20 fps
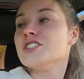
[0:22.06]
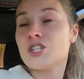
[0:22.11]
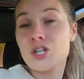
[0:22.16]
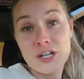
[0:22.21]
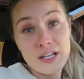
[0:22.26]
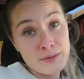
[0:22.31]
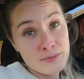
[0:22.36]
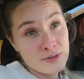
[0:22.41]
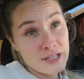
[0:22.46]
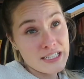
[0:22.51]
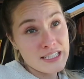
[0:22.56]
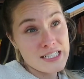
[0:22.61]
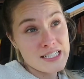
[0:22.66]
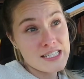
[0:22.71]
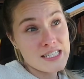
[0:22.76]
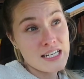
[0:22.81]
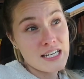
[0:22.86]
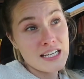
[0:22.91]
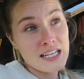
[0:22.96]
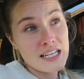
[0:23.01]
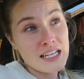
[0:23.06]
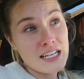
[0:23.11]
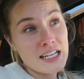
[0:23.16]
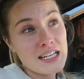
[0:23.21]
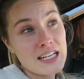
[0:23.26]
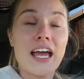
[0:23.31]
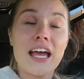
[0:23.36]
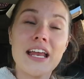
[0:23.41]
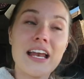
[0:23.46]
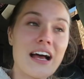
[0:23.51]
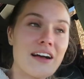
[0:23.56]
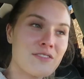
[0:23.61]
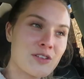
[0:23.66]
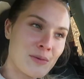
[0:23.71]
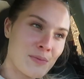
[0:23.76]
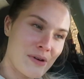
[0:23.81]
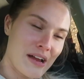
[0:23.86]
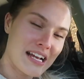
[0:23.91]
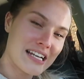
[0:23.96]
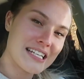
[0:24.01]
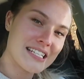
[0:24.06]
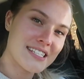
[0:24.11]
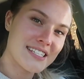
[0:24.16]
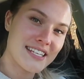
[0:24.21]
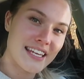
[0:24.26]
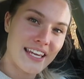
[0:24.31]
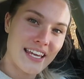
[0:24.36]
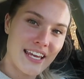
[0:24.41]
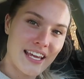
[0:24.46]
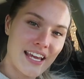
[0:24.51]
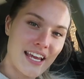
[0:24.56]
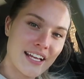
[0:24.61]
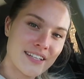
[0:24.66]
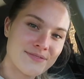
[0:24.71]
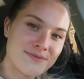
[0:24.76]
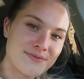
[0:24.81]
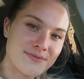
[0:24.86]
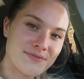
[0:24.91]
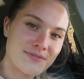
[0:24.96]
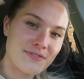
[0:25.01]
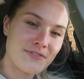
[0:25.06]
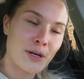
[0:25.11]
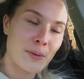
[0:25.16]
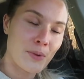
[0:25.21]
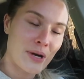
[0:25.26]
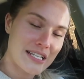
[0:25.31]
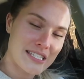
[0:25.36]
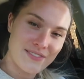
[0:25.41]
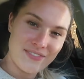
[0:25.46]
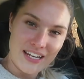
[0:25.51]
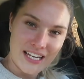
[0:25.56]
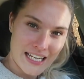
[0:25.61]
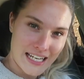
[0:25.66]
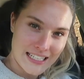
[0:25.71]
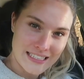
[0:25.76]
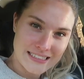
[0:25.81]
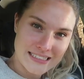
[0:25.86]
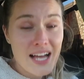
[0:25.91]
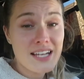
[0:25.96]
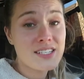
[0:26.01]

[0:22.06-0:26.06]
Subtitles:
during pregnancy and after pregnancy for breastfeeding.